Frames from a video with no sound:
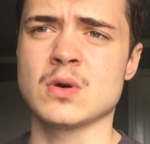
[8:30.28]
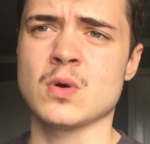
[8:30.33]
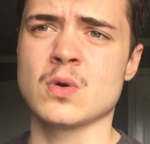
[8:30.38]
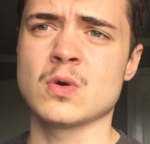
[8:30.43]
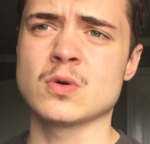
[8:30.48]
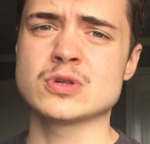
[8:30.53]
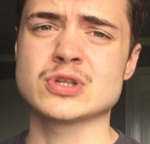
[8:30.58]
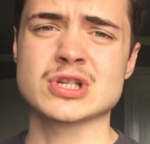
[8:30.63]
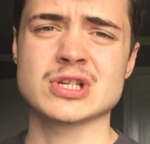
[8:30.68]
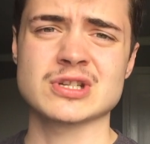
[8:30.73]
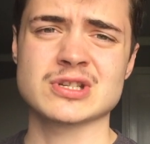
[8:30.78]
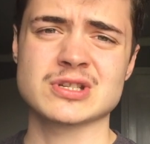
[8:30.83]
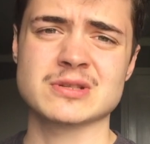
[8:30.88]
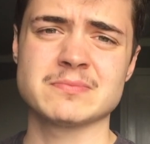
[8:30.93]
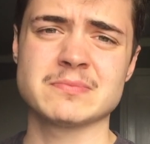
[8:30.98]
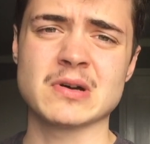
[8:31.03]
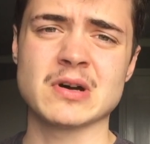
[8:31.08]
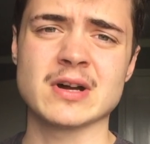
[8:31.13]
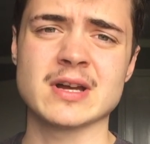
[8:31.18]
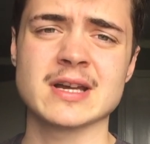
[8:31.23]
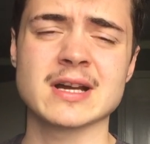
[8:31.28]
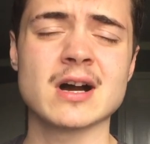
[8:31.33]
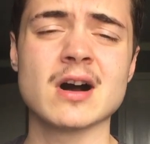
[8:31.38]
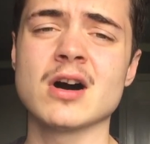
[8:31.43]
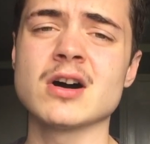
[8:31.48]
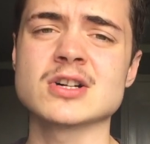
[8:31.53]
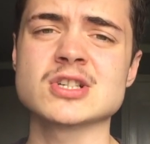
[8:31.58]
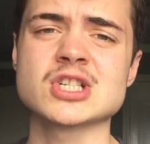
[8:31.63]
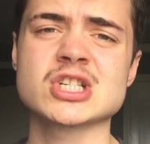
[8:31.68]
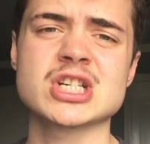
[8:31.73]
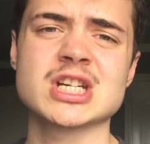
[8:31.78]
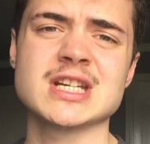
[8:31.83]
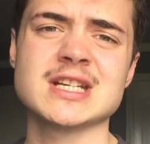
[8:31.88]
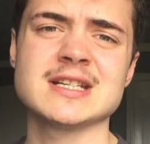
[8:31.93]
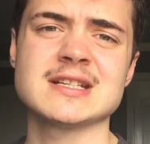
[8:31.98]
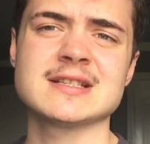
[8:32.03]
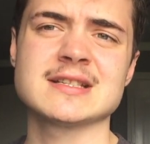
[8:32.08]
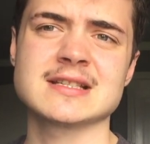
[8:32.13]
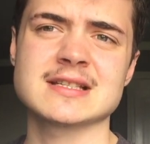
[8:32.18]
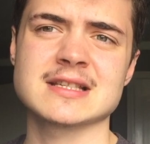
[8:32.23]
or just buying hard
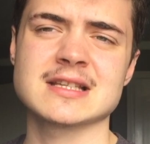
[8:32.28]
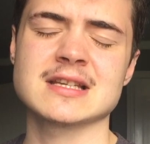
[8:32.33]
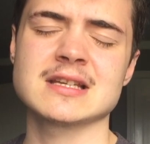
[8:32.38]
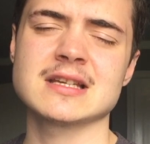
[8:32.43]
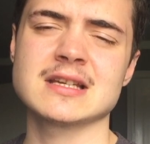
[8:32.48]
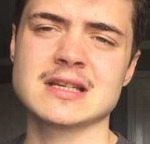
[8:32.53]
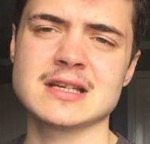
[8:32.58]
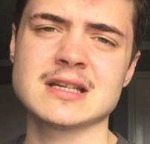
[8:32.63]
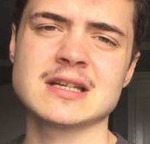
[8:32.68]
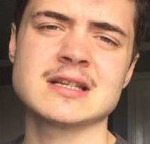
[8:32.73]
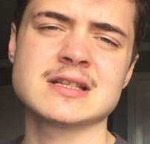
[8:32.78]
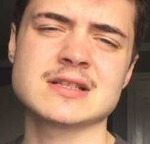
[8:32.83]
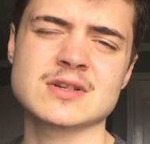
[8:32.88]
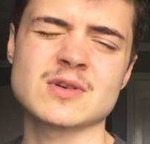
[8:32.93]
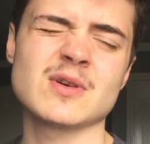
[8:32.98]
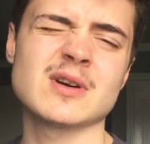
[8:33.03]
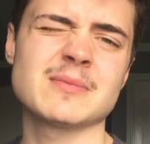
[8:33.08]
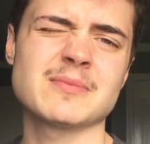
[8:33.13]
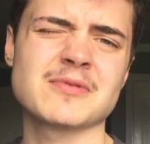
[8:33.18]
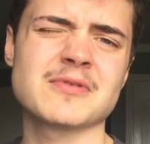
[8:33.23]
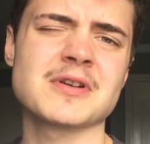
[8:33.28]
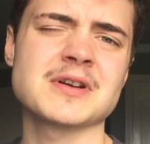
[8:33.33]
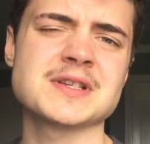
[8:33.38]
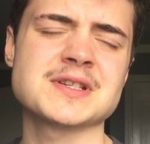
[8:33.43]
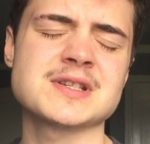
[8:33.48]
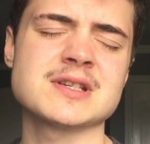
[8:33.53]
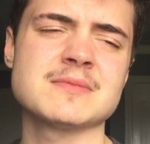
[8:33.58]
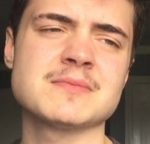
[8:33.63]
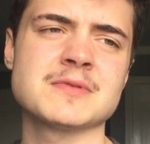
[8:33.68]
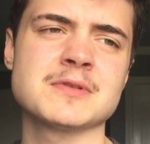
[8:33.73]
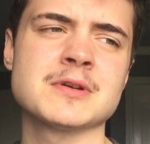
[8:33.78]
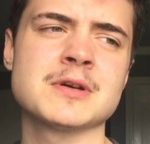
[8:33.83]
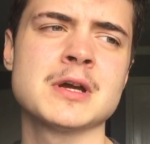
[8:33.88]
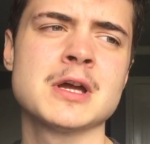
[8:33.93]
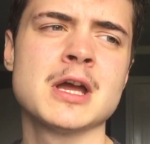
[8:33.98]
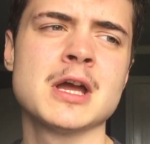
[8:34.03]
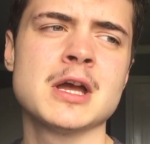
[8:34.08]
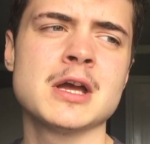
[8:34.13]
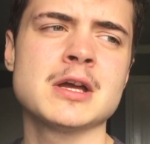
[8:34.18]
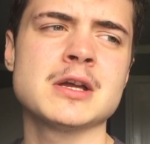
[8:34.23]
cheese, it is quite pricey, but
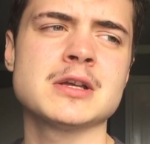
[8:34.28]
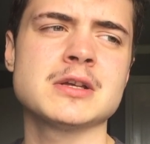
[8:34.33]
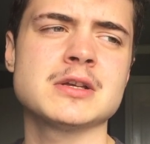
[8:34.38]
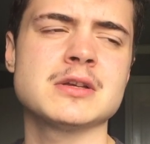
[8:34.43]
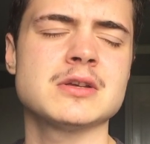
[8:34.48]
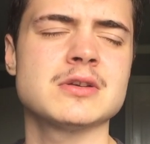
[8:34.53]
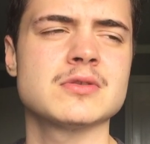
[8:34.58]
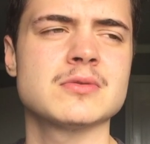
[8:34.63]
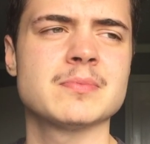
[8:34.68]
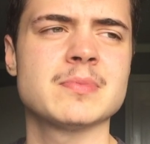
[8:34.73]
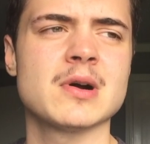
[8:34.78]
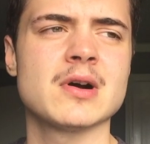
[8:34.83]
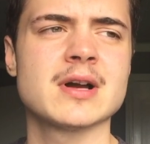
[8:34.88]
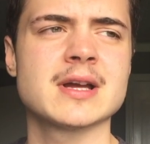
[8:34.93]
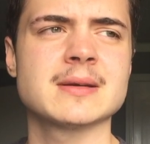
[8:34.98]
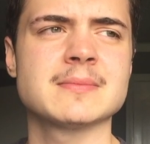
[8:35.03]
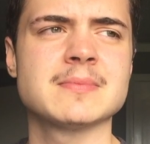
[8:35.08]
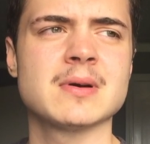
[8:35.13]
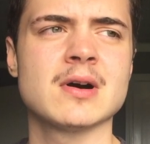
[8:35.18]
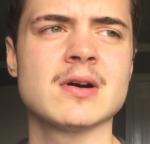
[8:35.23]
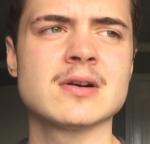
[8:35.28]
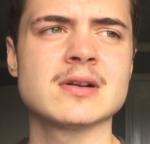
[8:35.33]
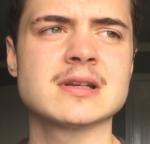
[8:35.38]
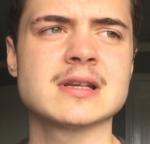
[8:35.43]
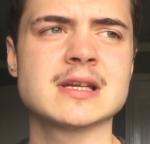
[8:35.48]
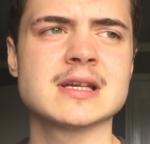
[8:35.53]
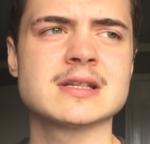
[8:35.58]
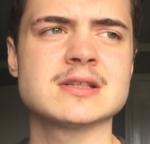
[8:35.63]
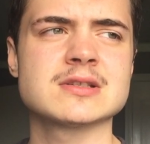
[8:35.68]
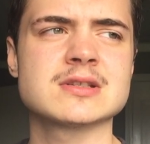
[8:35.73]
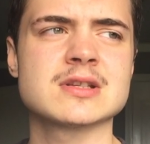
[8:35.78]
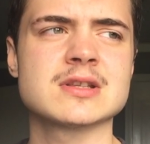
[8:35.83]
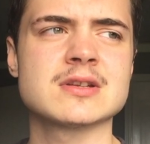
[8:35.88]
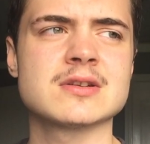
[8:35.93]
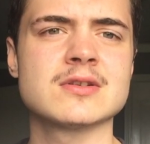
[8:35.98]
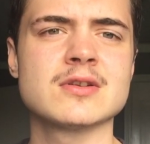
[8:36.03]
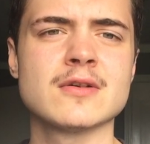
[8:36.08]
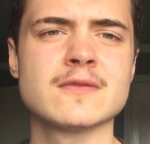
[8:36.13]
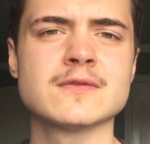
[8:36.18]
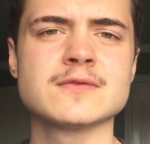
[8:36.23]
you're buying partly into the
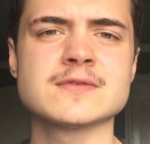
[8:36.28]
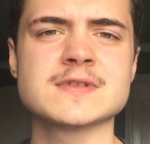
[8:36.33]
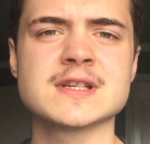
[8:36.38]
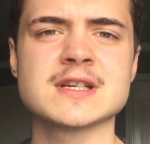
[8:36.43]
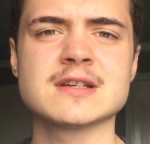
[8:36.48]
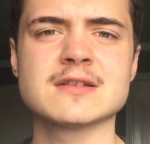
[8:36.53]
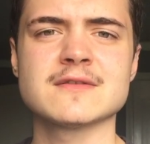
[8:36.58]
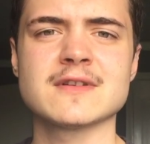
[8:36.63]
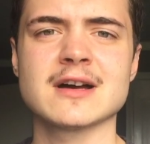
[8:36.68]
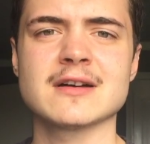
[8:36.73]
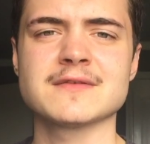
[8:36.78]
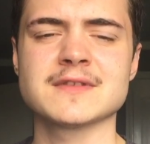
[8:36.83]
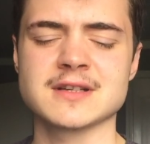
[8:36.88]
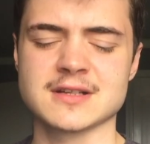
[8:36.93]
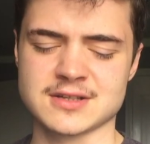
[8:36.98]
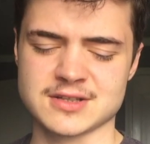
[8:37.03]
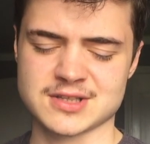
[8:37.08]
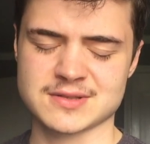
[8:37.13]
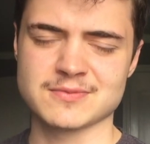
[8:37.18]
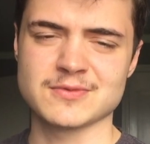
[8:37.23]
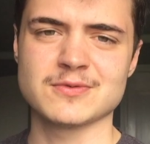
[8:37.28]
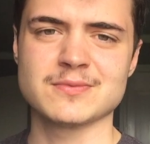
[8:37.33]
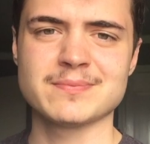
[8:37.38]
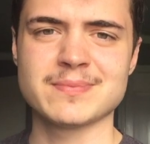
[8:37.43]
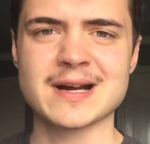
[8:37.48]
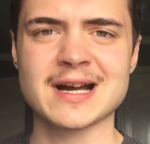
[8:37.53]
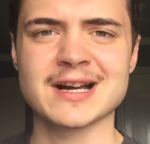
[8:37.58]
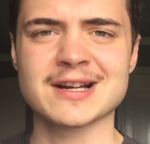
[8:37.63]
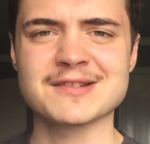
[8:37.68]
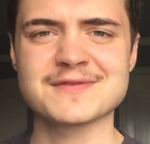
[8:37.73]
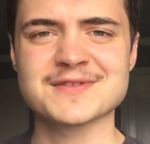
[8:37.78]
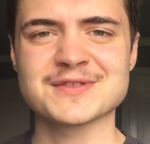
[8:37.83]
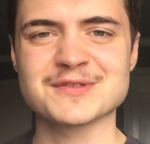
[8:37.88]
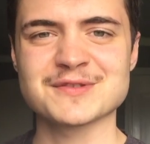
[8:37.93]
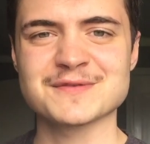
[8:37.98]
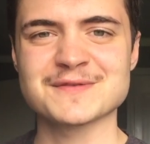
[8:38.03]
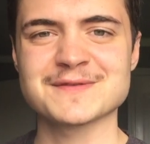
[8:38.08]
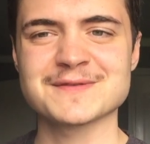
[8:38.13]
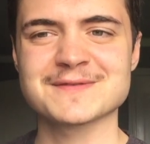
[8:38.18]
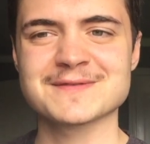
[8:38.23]
novelty of having a small bag of sort
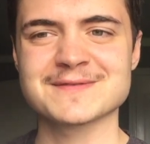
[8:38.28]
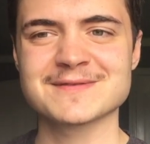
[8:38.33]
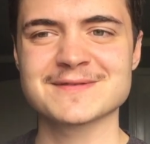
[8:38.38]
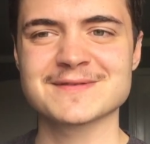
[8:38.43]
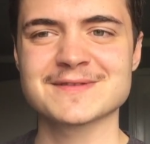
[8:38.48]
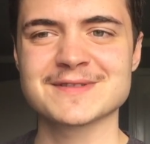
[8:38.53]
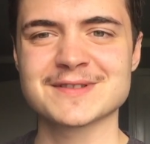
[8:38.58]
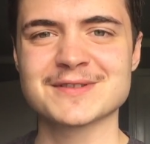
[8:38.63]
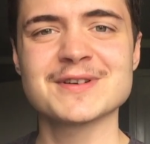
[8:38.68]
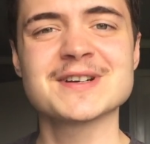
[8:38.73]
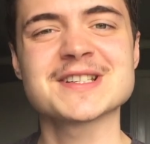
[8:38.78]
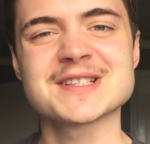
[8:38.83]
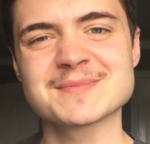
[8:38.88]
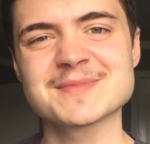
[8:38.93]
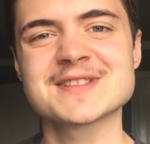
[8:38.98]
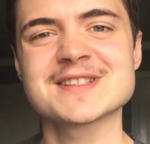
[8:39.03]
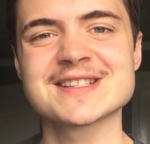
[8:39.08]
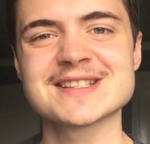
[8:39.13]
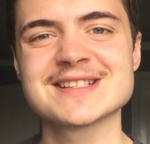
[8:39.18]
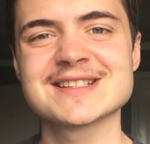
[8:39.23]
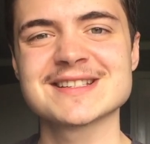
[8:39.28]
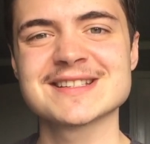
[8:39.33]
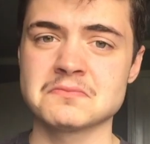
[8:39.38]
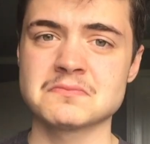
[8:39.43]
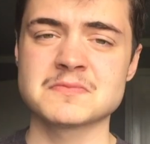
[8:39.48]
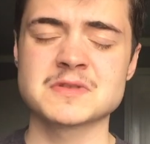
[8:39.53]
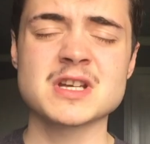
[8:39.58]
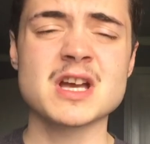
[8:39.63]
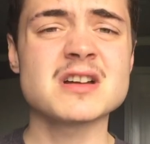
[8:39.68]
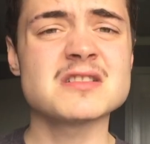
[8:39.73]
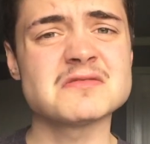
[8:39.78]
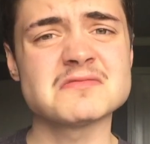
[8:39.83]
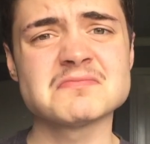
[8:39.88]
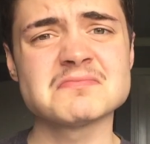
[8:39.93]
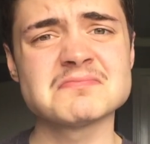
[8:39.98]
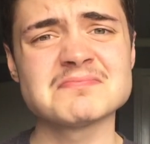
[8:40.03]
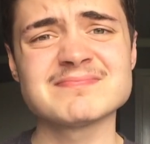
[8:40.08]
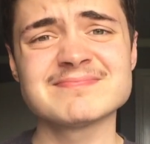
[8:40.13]
of crisps. So,